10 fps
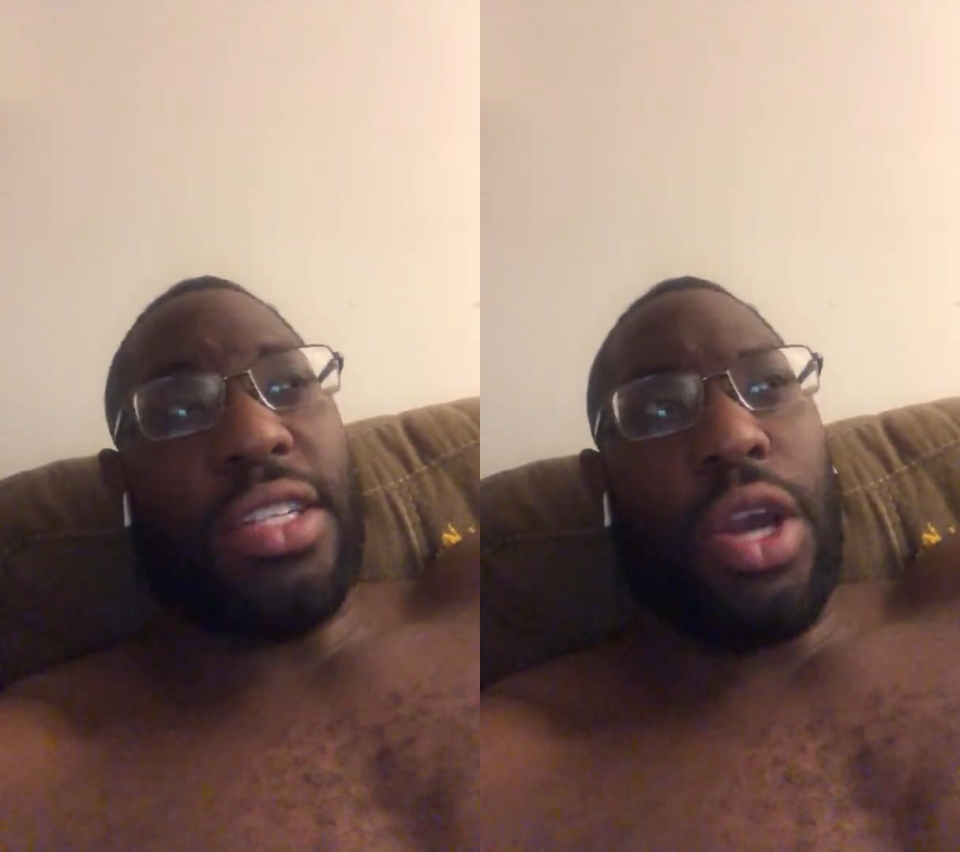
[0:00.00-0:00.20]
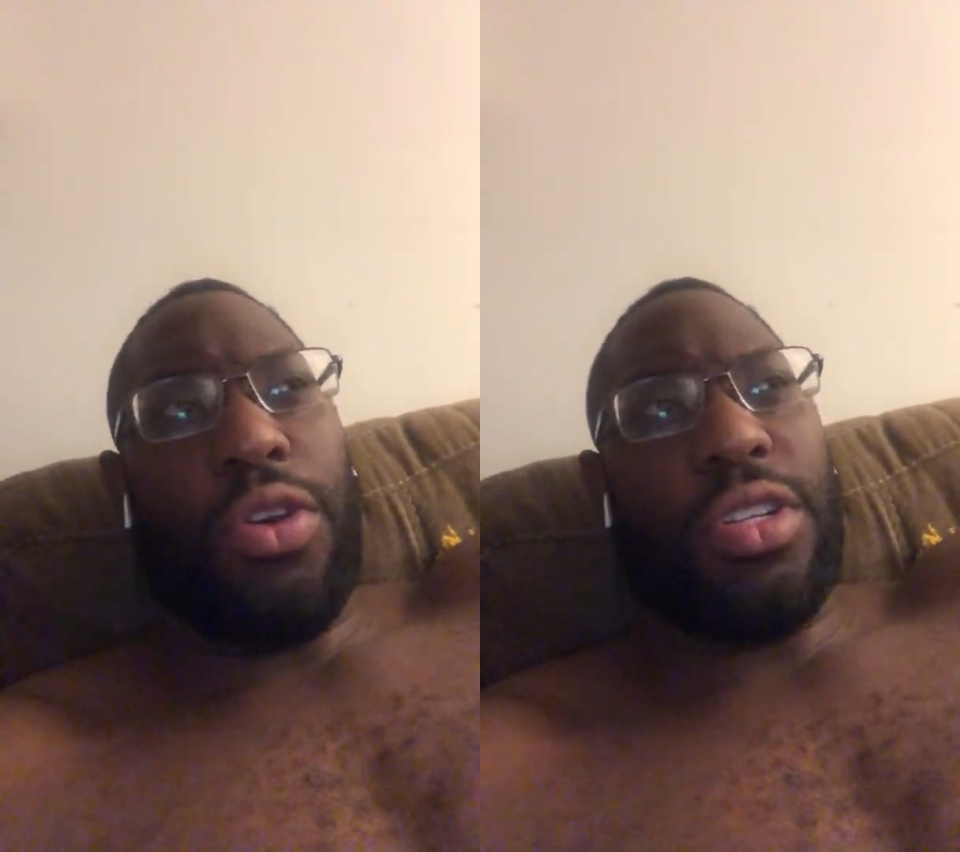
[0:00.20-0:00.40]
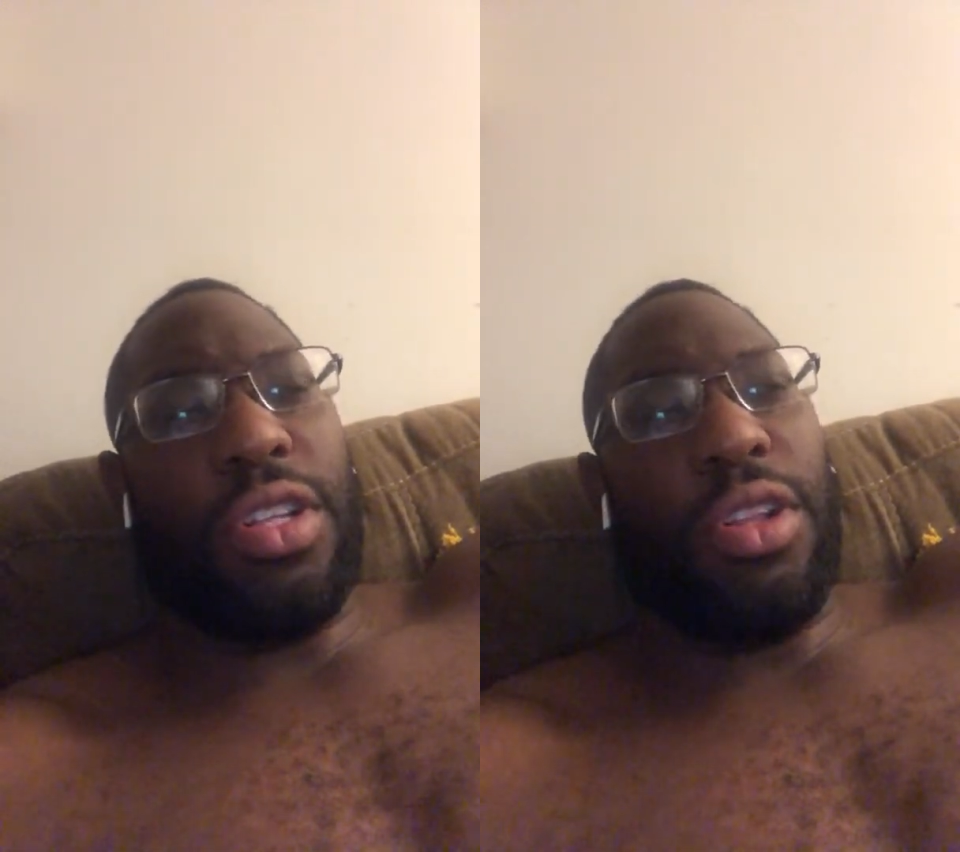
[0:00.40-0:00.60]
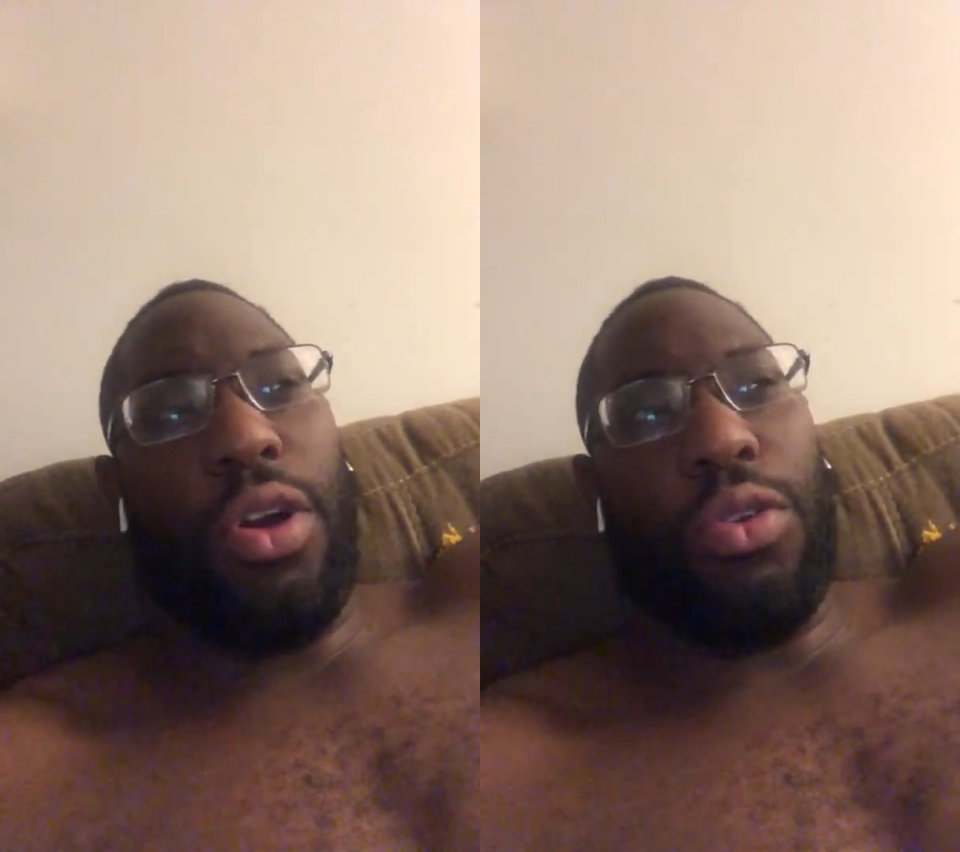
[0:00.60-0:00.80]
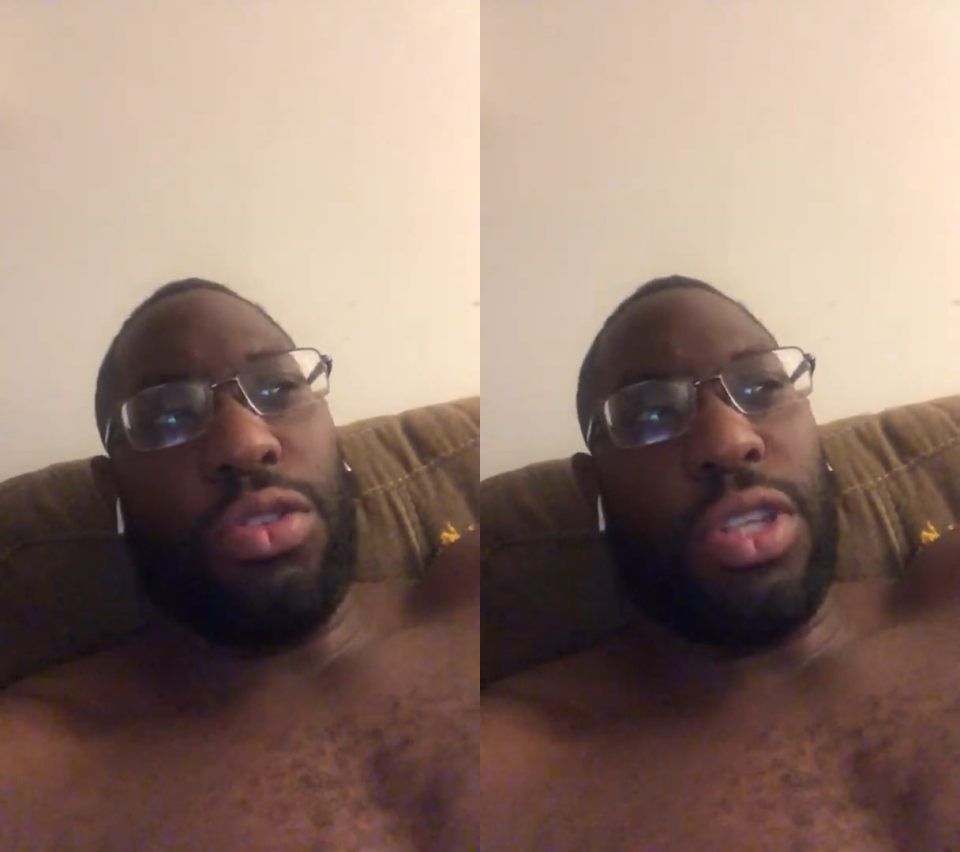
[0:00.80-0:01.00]
going to the
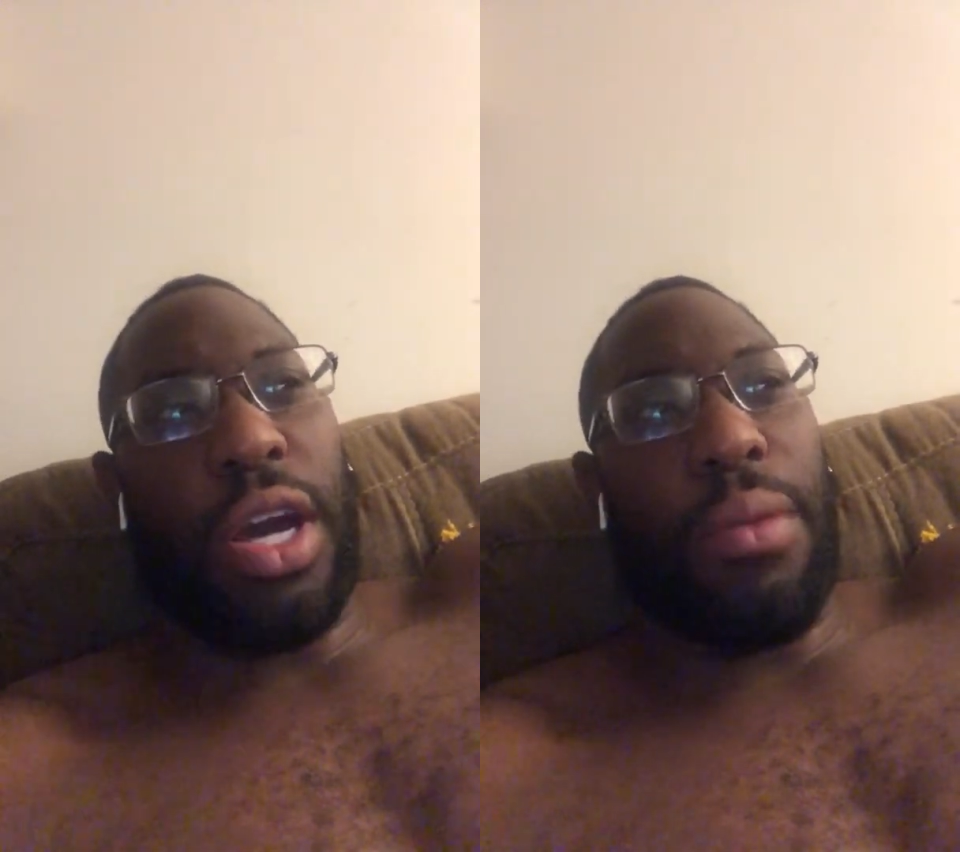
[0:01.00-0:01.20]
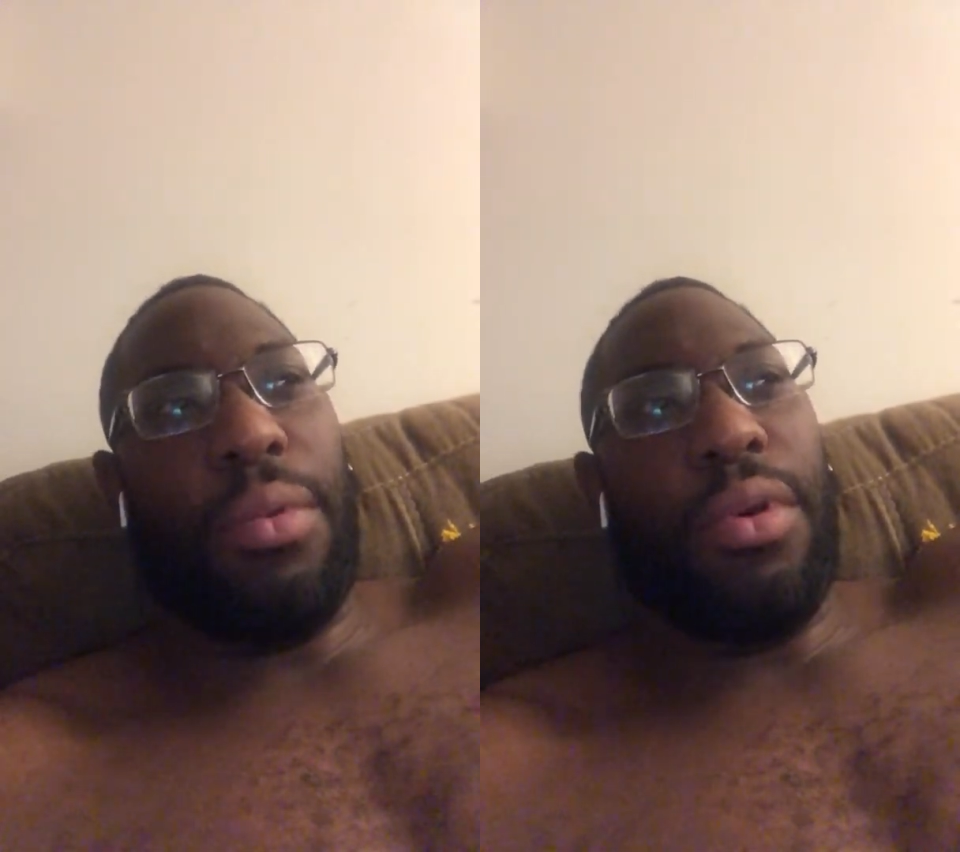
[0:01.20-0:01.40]
local job